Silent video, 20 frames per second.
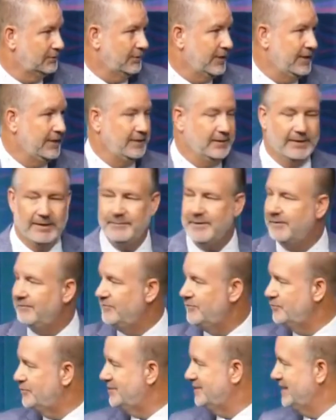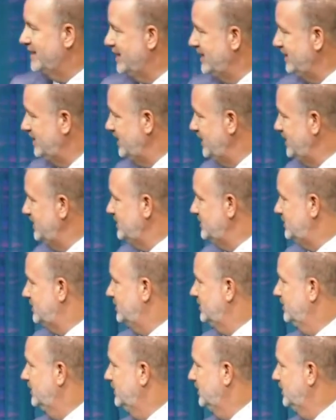right? I mean, have you seen this?